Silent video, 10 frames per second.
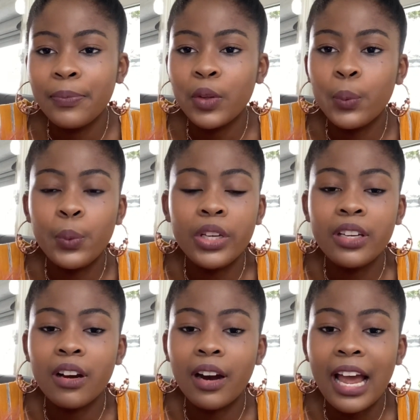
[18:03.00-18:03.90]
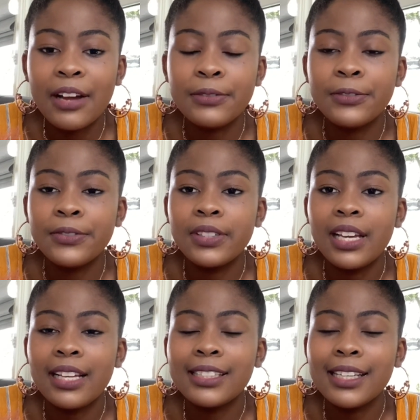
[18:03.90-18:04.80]
We have
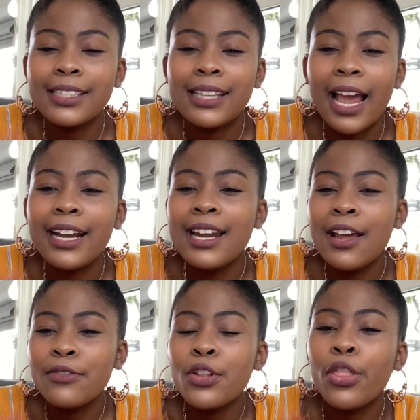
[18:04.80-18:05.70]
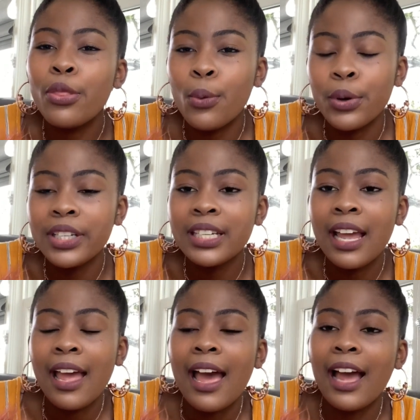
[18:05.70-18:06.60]
I never thought
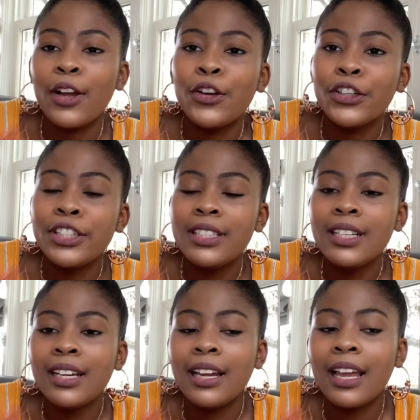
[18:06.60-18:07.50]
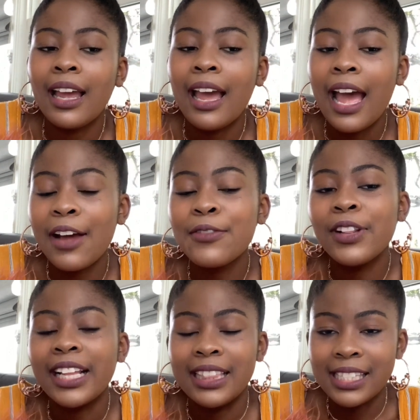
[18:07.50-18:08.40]
I could have
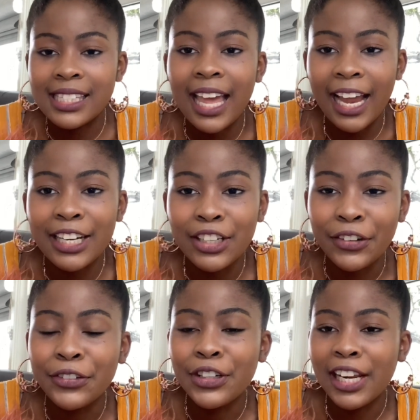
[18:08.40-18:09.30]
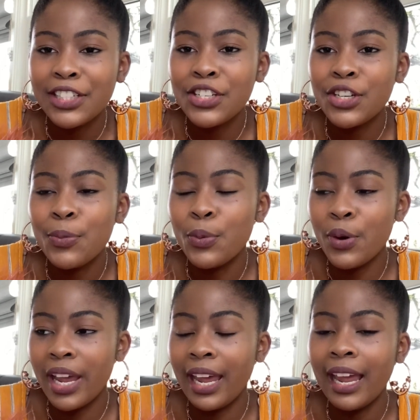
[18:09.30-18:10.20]
like this kind of relationship
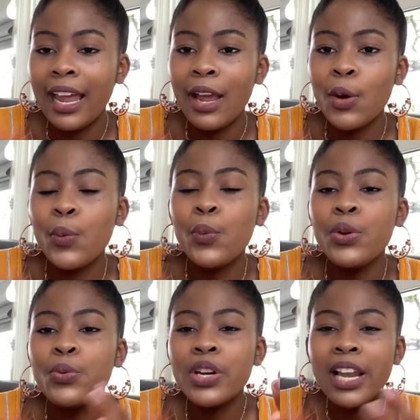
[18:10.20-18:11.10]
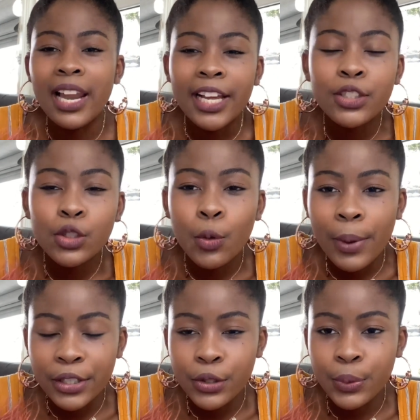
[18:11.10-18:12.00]
where we relate so
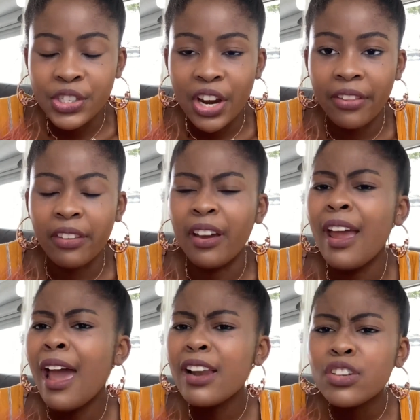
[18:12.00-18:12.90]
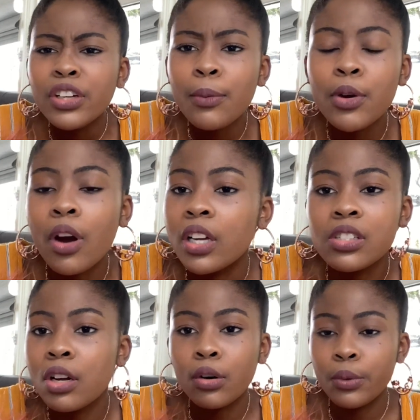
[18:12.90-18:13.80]
much to each other. And don't get me wrong, it's
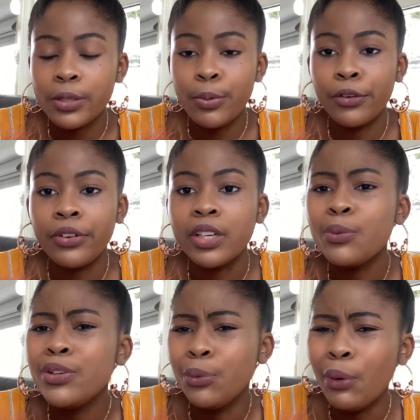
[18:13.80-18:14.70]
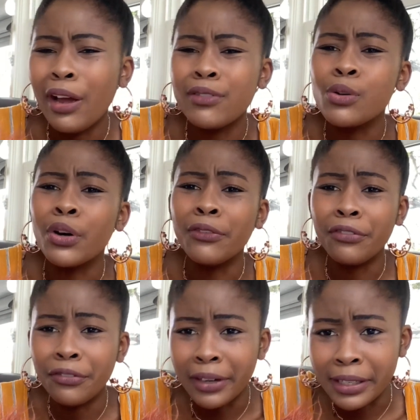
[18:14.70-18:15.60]
not always perfect. We do have our
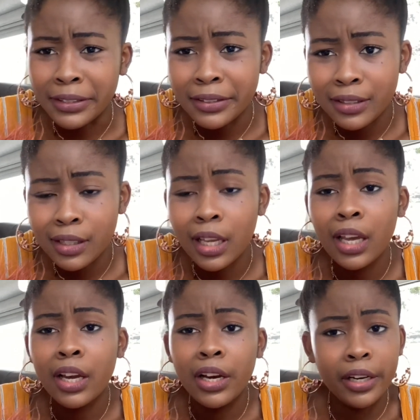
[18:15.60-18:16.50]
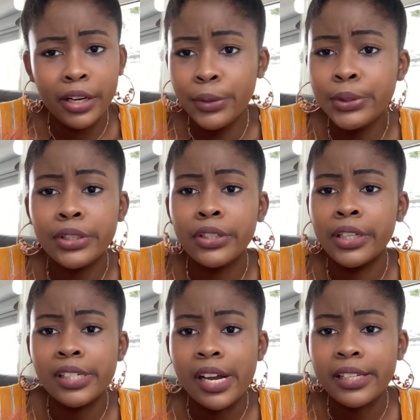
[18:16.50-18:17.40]
fights, and those are
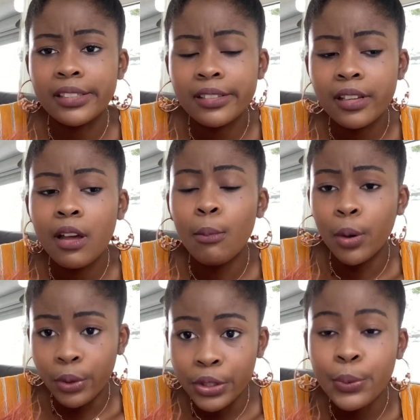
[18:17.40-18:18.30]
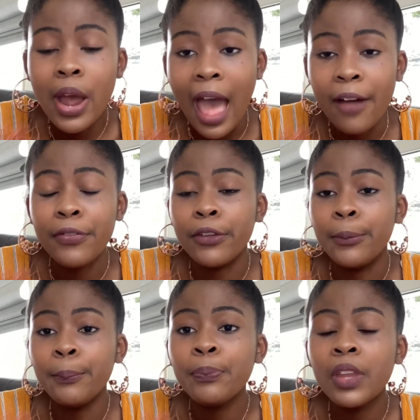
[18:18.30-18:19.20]
not nice, but we do have
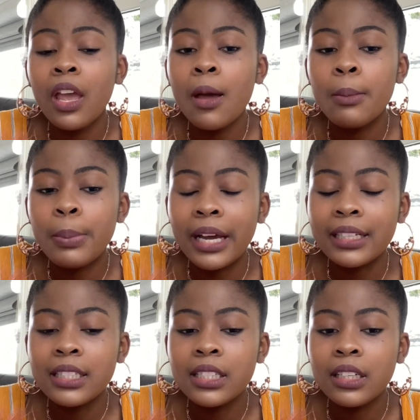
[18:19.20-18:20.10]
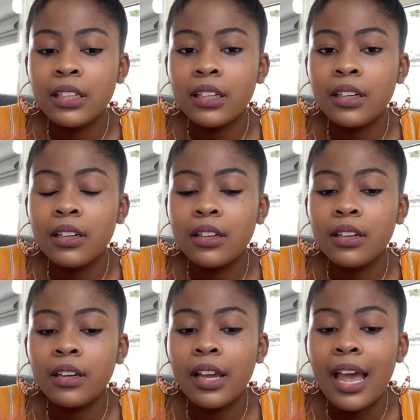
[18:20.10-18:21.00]
them. But
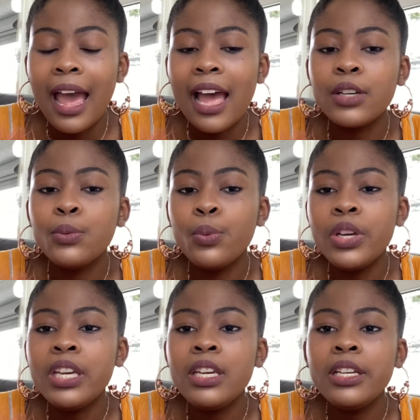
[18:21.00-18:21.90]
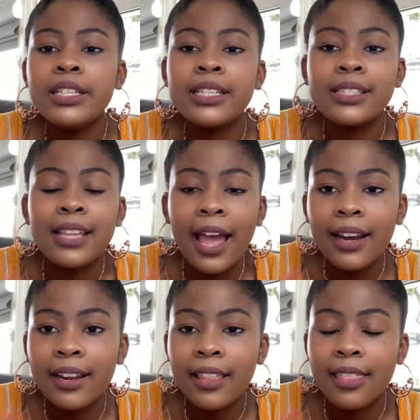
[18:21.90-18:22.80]
had we
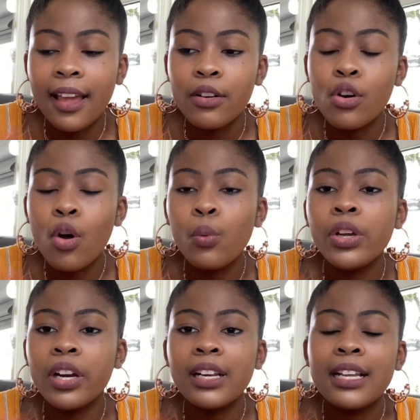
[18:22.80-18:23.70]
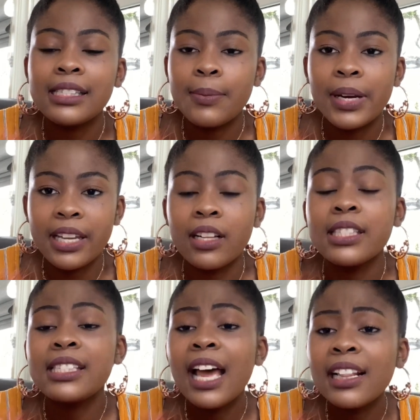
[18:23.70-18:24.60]
decided that, no, we're gonna let somebody else
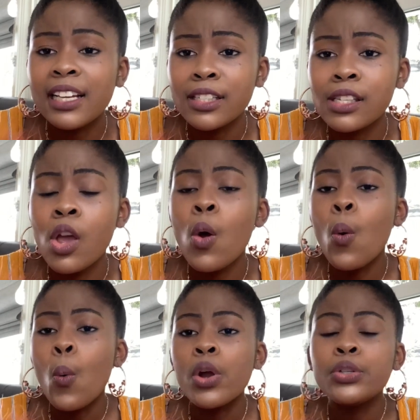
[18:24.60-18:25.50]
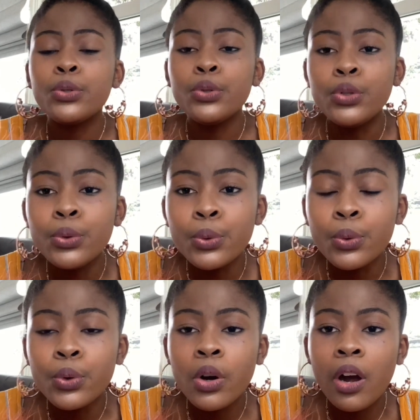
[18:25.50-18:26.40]
tell us what to do,